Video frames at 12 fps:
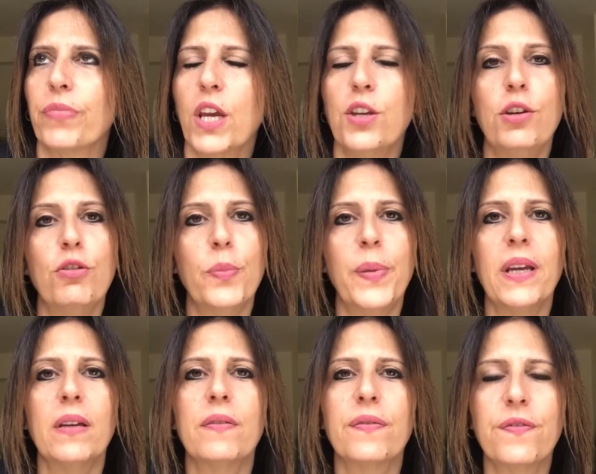
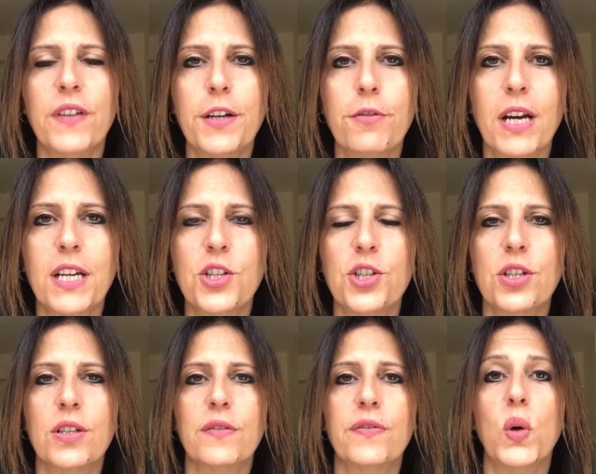European
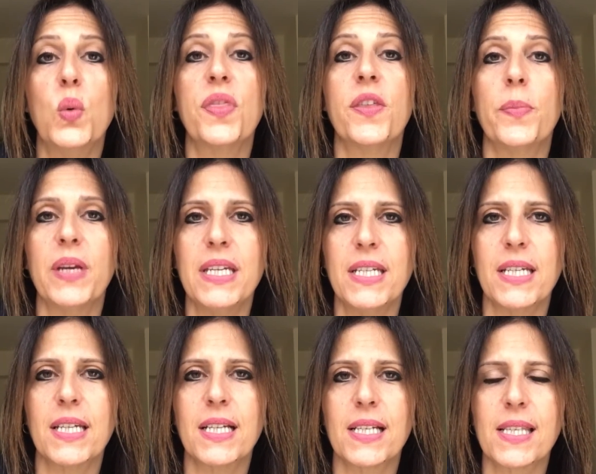Federation of
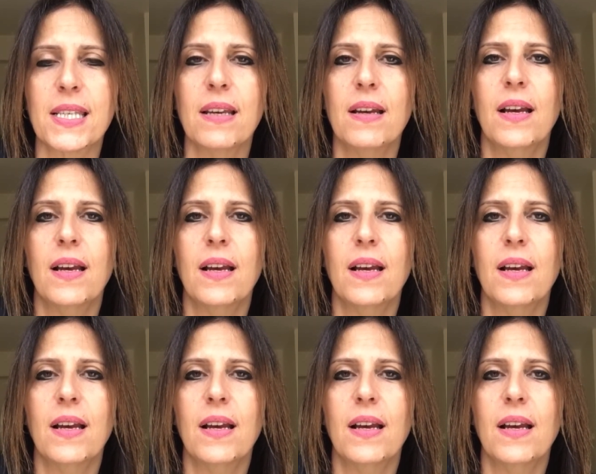Orthopedics,